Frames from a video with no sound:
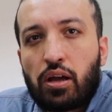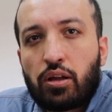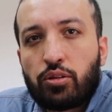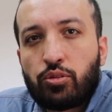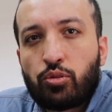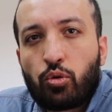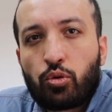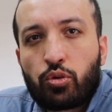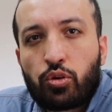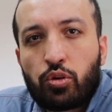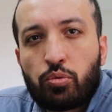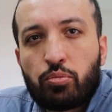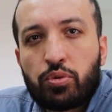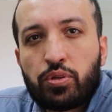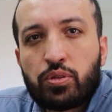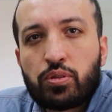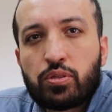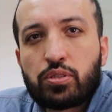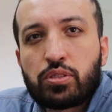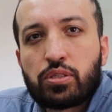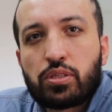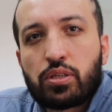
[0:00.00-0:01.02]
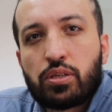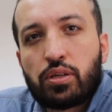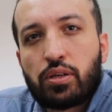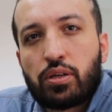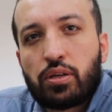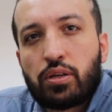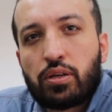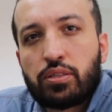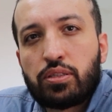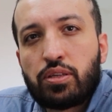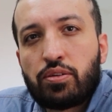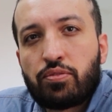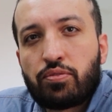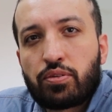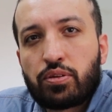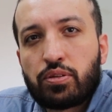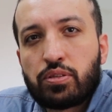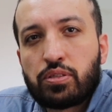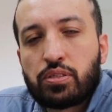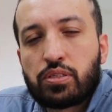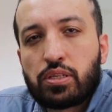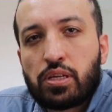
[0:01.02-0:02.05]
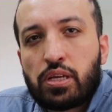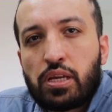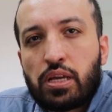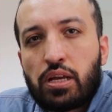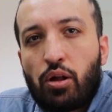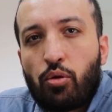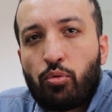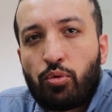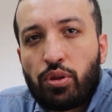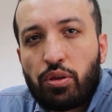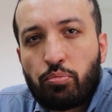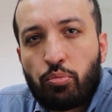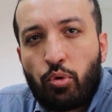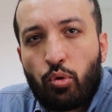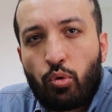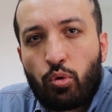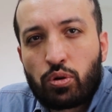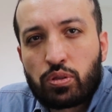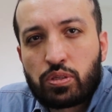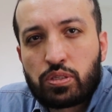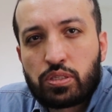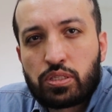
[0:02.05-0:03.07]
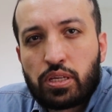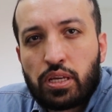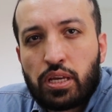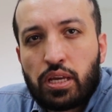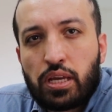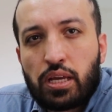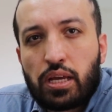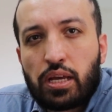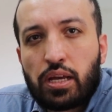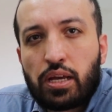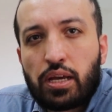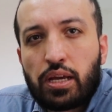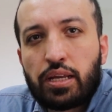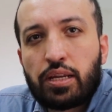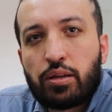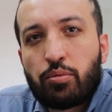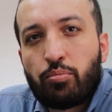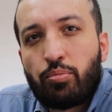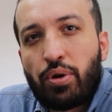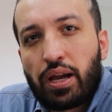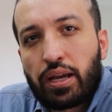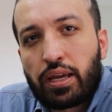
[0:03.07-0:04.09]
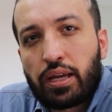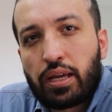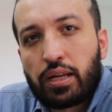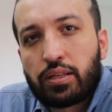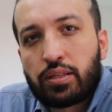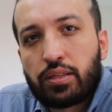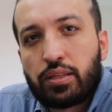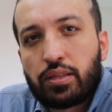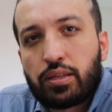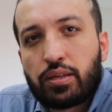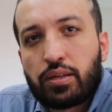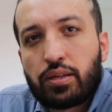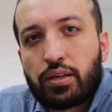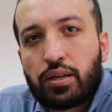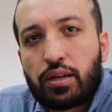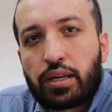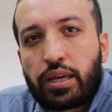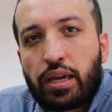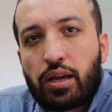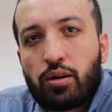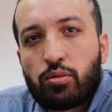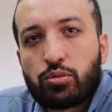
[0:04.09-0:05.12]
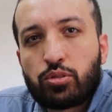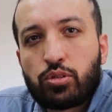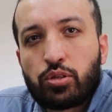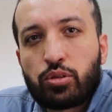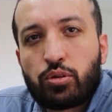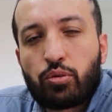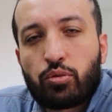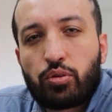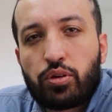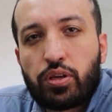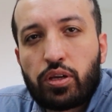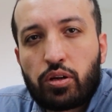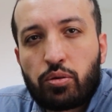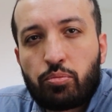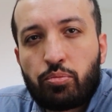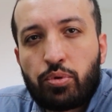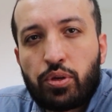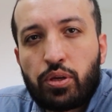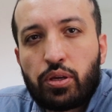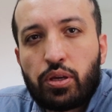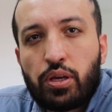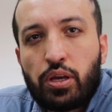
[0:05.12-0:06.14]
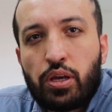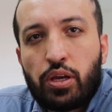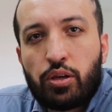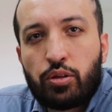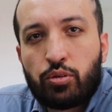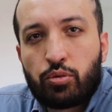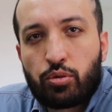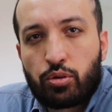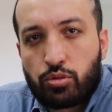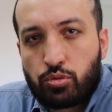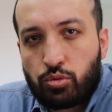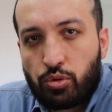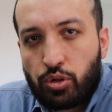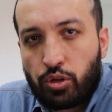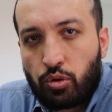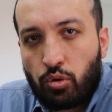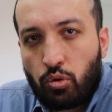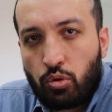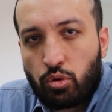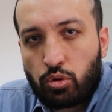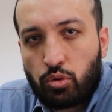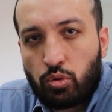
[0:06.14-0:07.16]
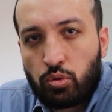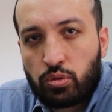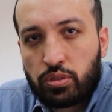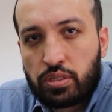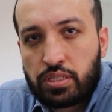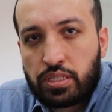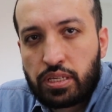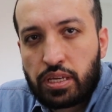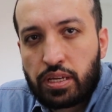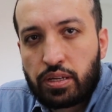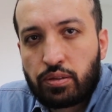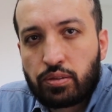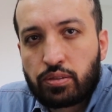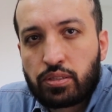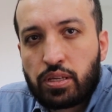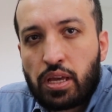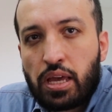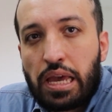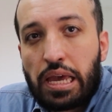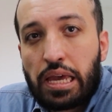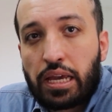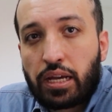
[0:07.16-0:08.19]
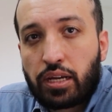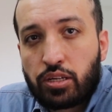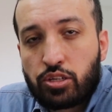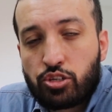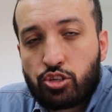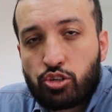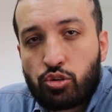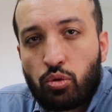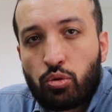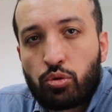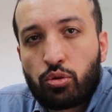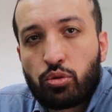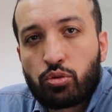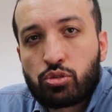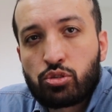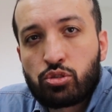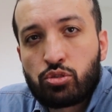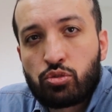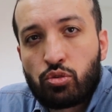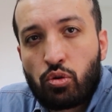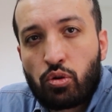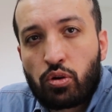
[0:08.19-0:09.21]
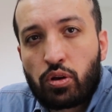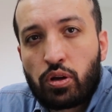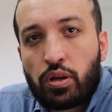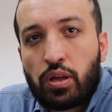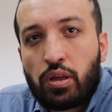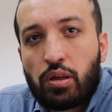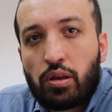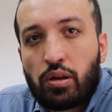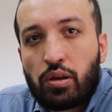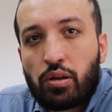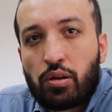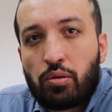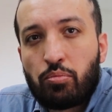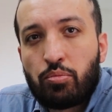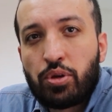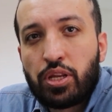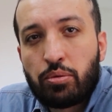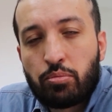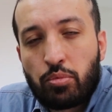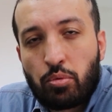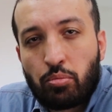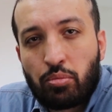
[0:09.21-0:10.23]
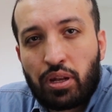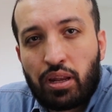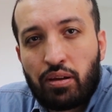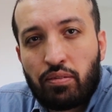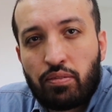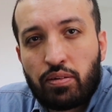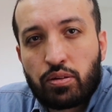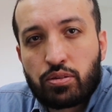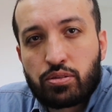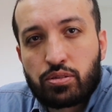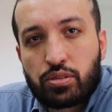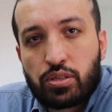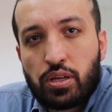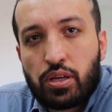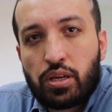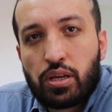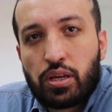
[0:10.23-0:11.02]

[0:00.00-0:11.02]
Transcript: documents, different reports, in a backend accounting or ERP in order to record all the sales and control your stock minimum levels